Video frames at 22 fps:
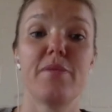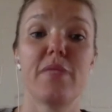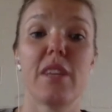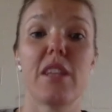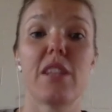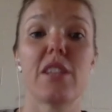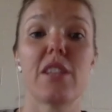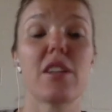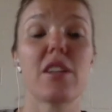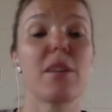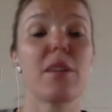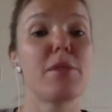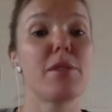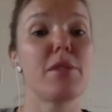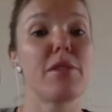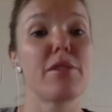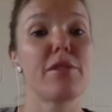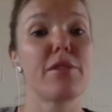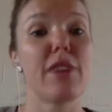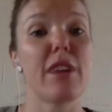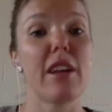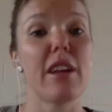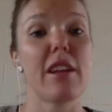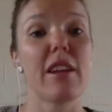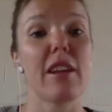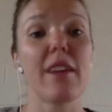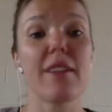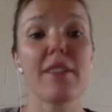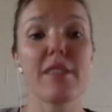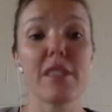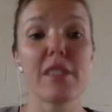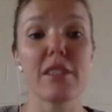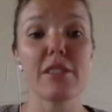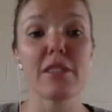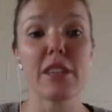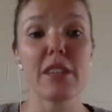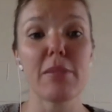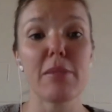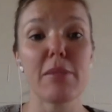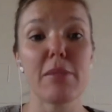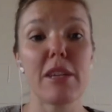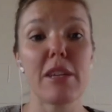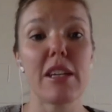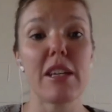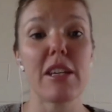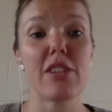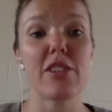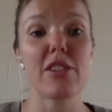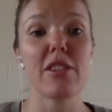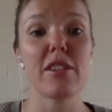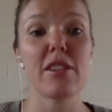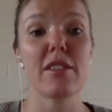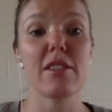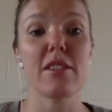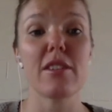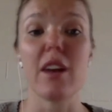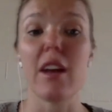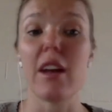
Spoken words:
In terms of lifestyle recommendations,